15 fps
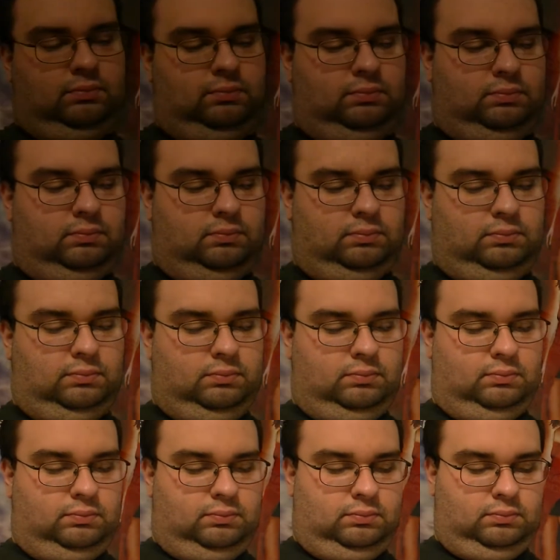
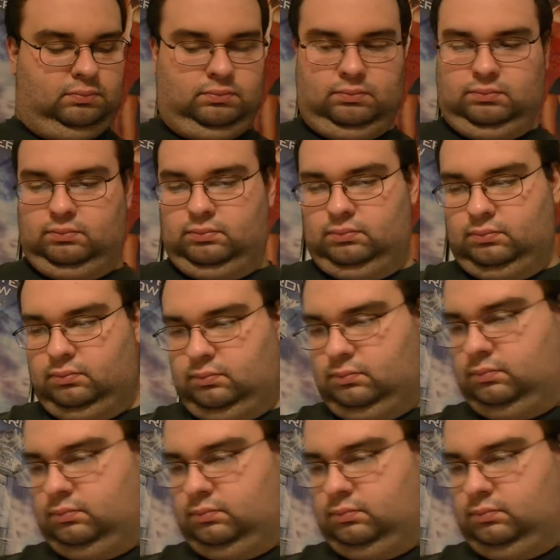No one is speaking in this clip.